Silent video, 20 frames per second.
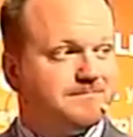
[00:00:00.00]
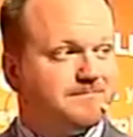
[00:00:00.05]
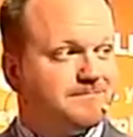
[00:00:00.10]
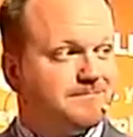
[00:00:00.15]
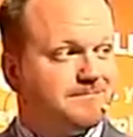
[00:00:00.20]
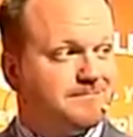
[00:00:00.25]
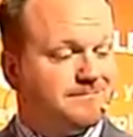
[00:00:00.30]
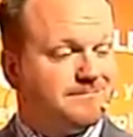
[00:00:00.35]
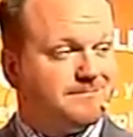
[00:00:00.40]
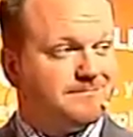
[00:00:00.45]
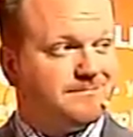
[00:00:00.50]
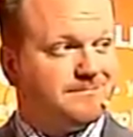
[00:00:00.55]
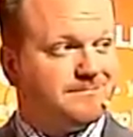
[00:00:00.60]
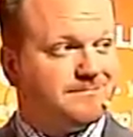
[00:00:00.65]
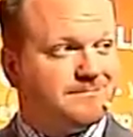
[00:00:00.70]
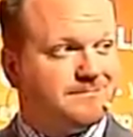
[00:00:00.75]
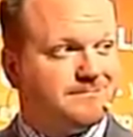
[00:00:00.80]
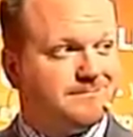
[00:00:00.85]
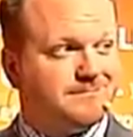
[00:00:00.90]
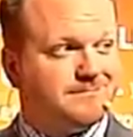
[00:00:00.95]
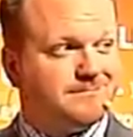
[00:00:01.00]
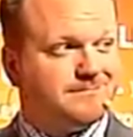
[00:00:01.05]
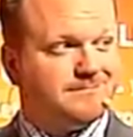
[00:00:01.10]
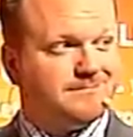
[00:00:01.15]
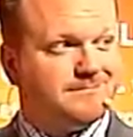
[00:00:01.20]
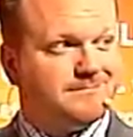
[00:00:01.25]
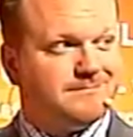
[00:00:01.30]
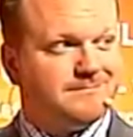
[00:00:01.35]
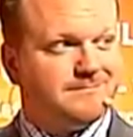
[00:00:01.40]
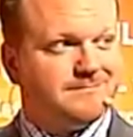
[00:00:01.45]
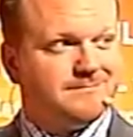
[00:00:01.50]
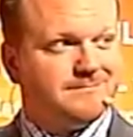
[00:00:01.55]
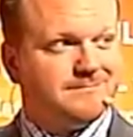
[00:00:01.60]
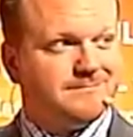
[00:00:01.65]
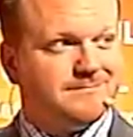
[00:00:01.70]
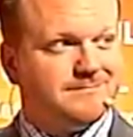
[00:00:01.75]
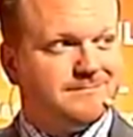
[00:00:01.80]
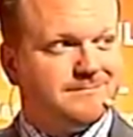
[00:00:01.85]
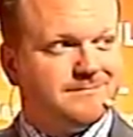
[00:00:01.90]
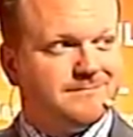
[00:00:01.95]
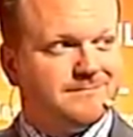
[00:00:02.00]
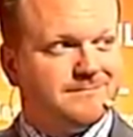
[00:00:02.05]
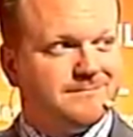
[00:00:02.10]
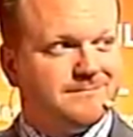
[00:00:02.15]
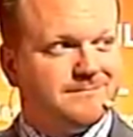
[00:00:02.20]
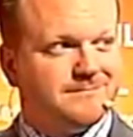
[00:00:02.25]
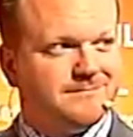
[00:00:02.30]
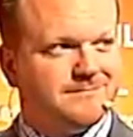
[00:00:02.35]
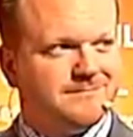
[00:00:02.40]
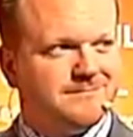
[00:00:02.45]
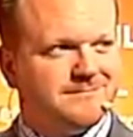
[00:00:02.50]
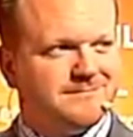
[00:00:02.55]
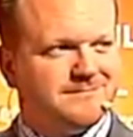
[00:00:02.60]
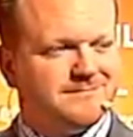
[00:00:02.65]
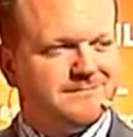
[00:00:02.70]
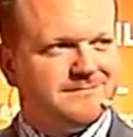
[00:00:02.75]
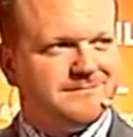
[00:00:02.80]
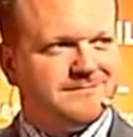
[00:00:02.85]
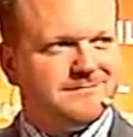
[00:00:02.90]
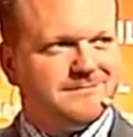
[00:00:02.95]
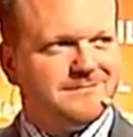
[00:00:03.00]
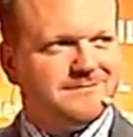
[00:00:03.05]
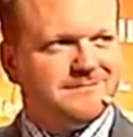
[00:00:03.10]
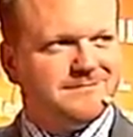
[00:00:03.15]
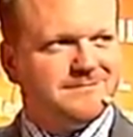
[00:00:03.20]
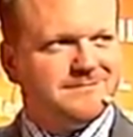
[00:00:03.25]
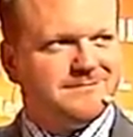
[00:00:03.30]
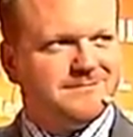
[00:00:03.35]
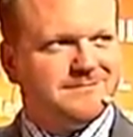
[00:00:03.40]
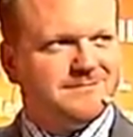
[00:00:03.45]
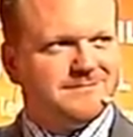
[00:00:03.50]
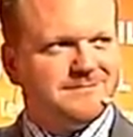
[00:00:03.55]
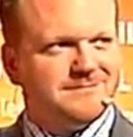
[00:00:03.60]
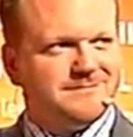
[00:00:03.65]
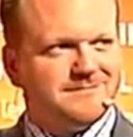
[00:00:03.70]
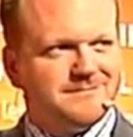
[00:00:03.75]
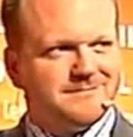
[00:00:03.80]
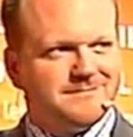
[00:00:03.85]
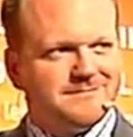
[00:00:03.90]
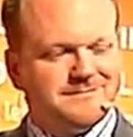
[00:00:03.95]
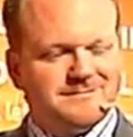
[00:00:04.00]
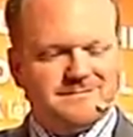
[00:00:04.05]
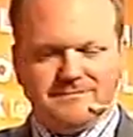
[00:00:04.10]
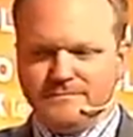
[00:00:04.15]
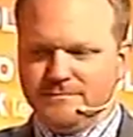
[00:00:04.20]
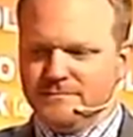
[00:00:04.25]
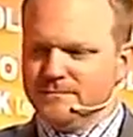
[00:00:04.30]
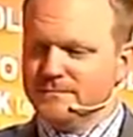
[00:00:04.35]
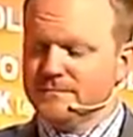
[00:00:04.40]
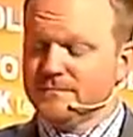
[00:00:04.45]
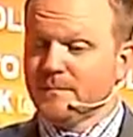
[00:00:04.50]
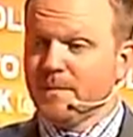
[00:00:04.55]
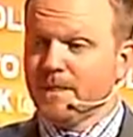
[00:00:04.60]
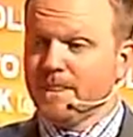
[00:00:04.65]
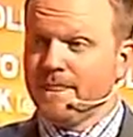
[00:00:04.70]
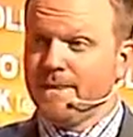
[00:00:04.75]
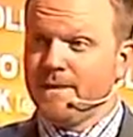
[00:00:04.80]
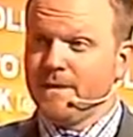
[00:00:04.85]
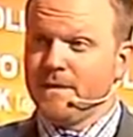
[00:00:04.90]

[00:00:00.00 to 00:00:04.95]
(silent)